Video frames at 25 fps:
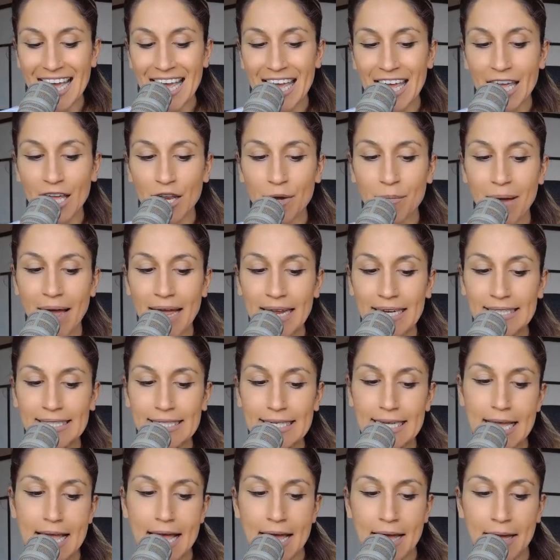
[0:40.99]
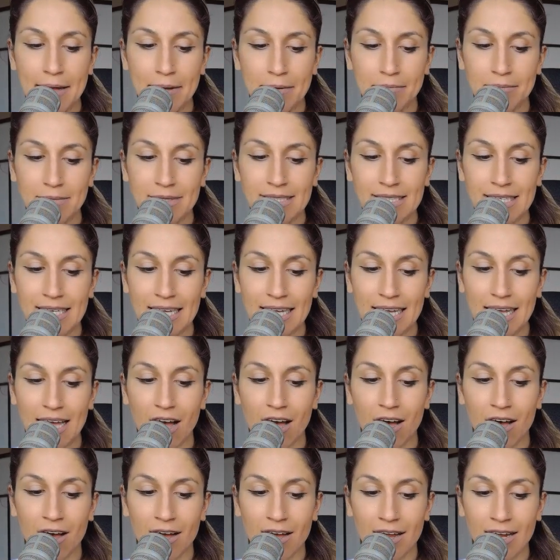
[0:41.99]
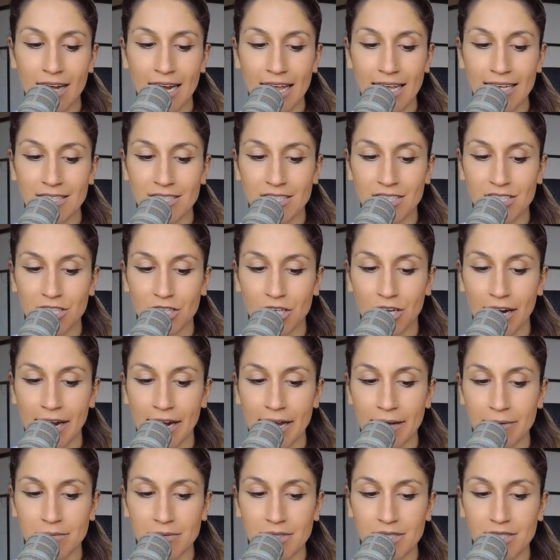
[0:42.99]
in my DMs on Instagram.